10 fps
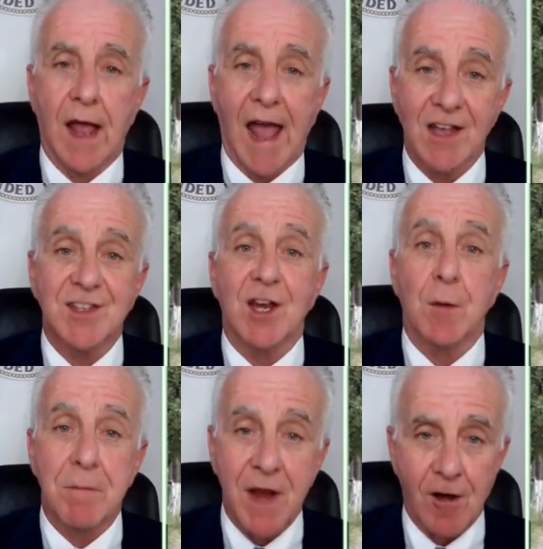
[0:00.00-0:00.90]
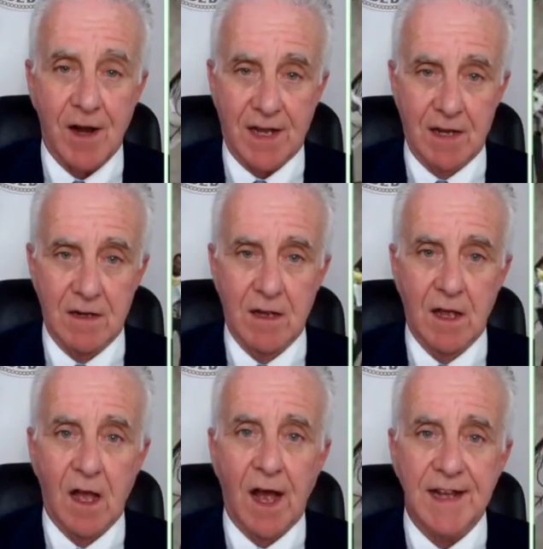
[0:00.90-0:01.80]
as an American,
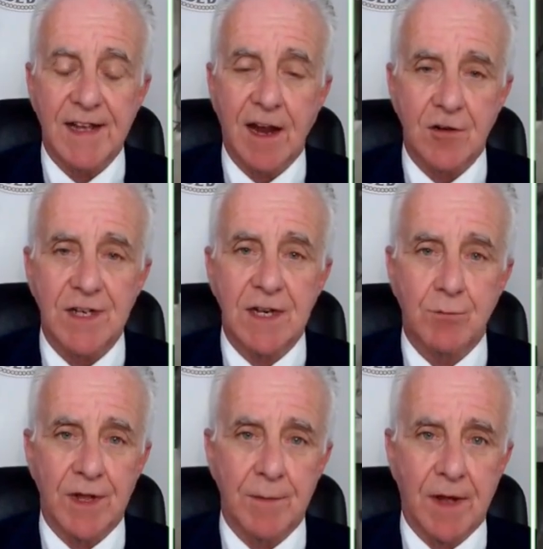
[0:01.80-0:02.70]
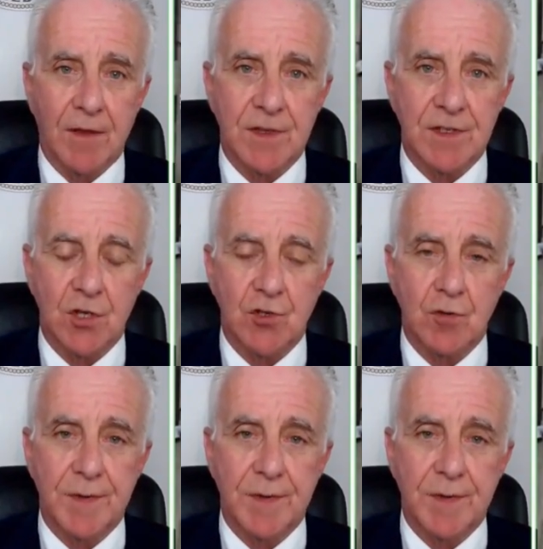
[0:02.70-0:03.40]
I care deeply about this issue